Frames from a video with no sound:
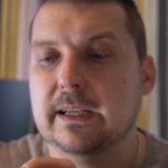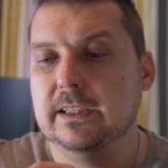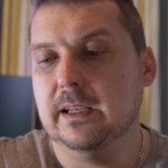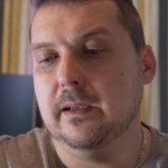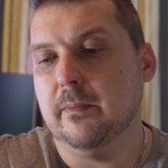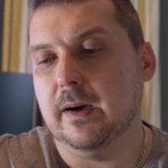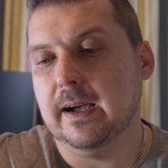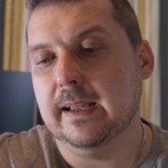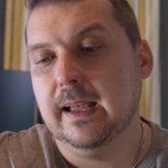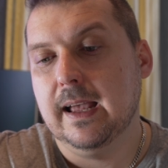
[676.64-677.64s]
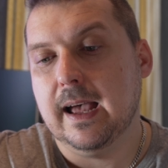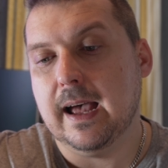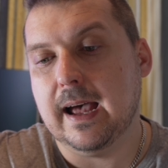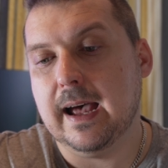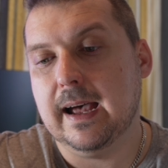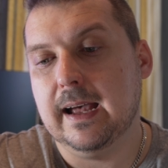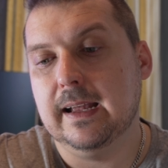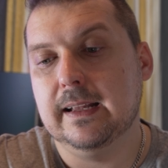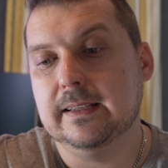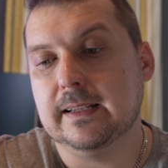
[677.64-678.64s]
HDMI
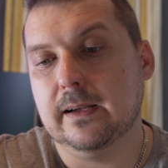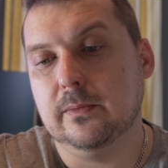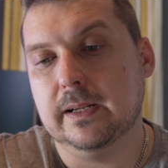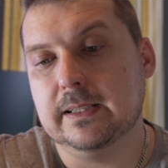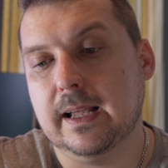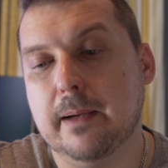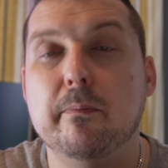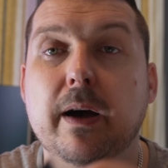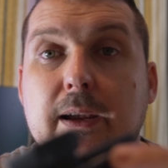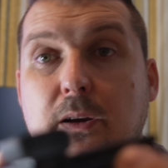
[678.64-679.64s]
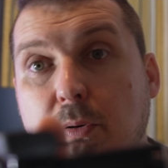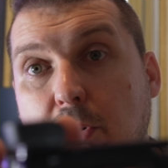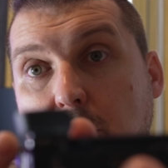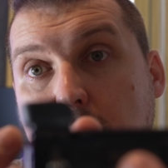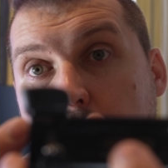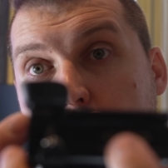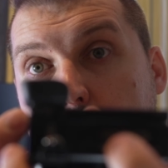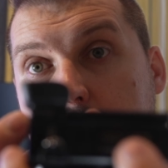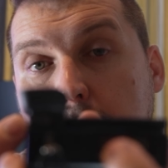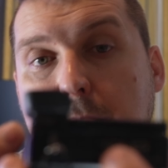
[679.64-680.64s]
and a micro
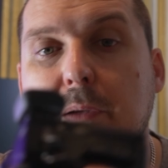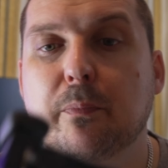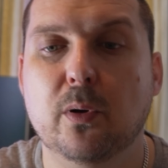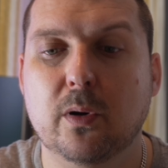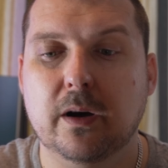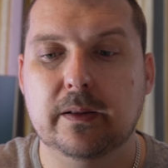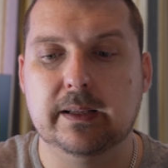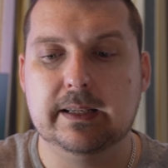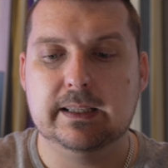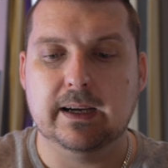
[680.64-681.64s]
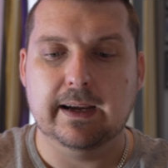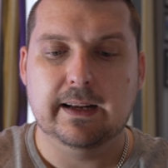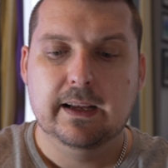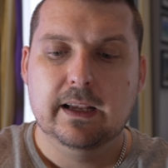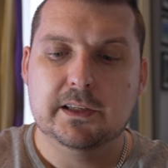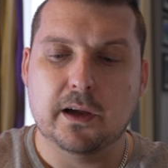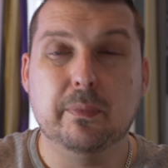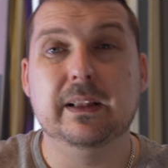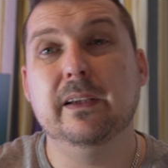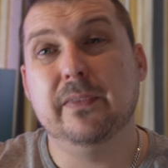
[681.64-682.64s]
USB port on the side. So I
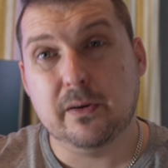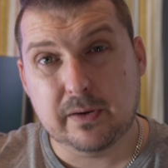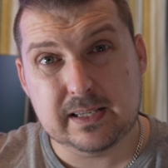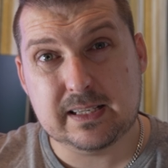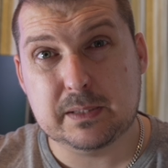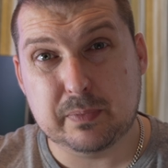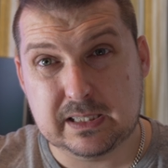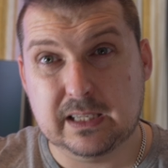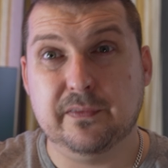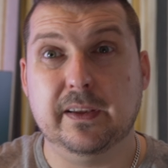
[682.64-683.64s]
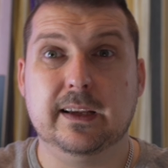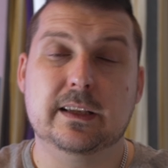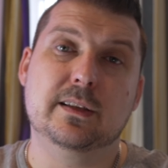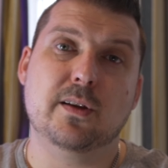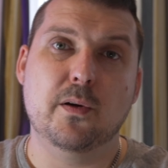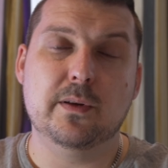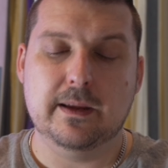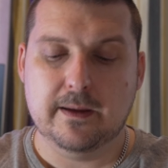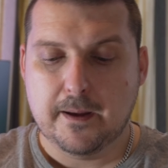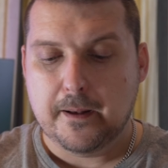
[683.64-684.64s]
believe there is a specific
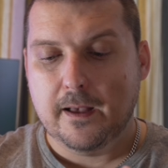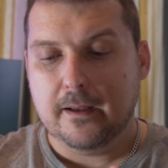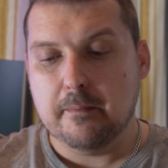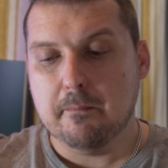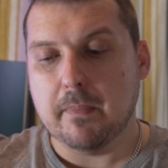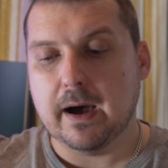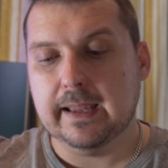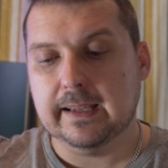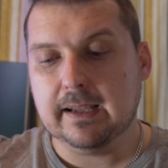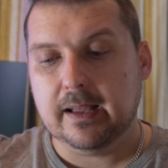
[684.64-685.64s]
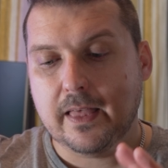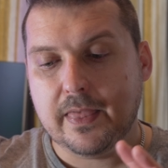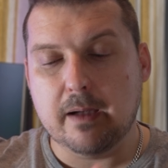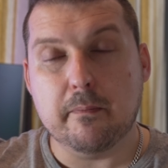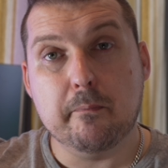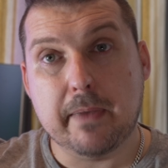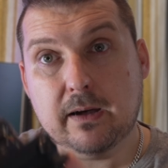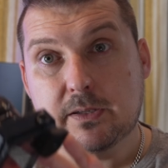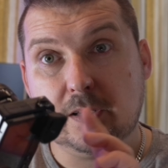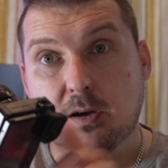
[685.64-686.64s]
Sony mic that
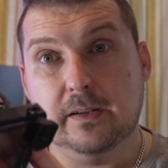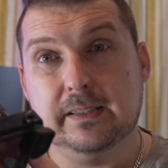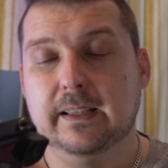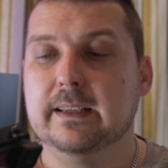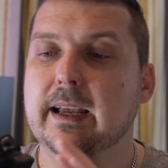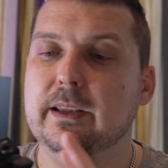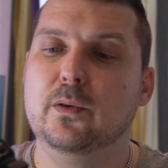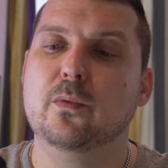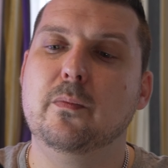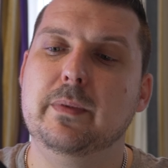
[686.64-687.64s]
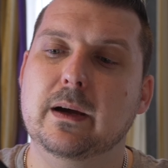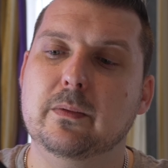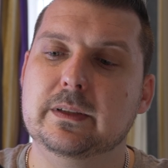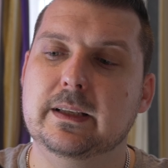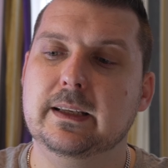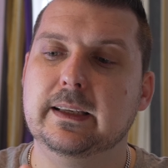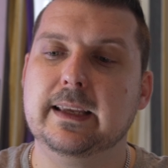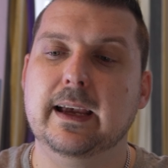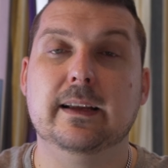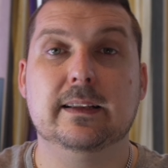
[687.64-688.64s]
mounts onto this and you will be able to
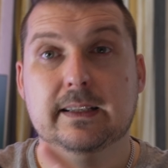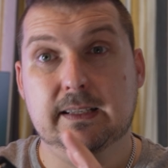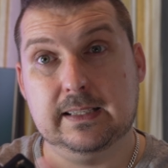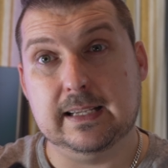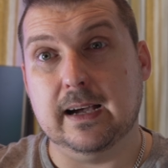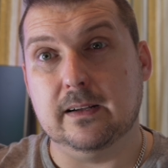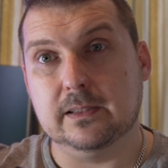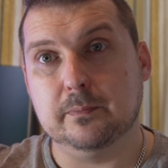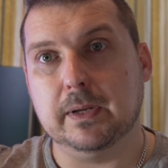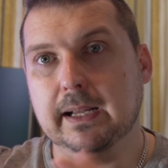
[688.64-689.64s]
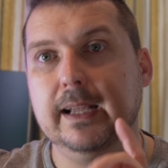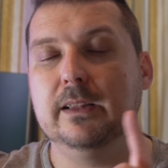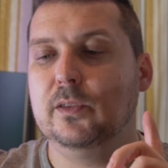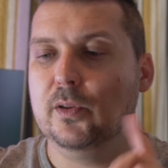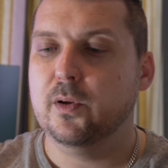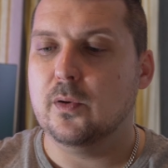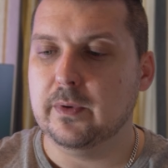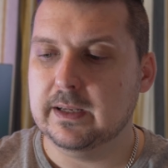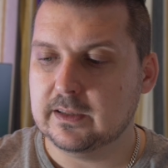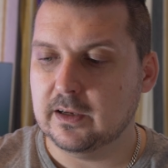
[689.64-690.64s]
get sound, but again, do your
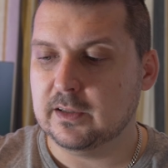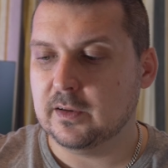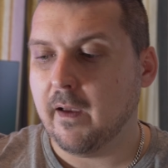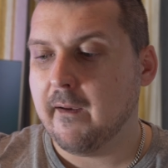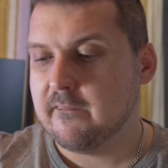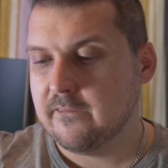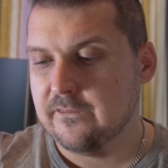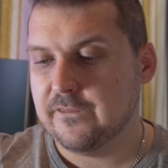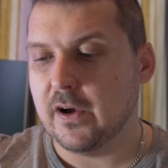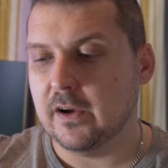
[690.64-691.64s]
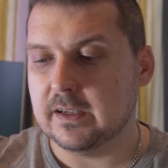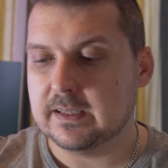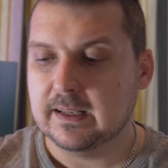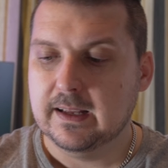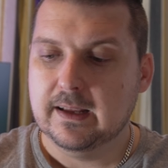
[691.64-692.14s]
research first.